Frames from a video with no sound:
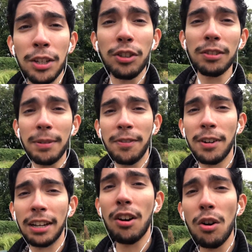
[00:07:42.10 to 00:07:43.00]
just
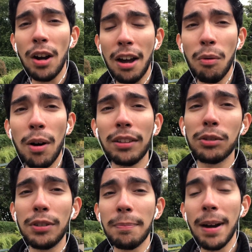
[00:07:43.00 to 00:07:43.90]
before I go, I want
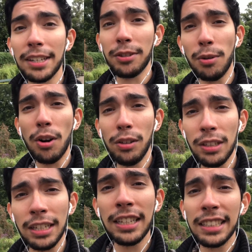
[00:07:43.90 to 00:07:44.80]
to remind you
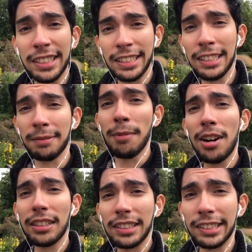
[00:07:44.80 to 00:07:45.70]
all, stay
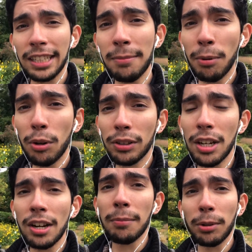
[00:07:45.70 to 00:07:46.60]
smart, stay bold,
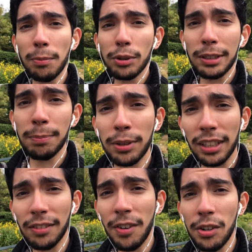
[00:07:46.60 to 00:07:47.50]
but most
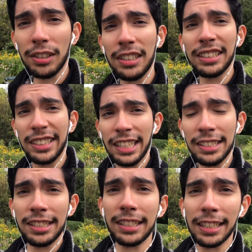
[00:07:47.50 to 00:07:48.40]
important of all, stay
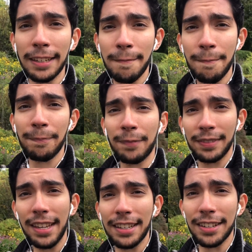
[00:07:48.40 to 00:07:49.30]
cheeky. Take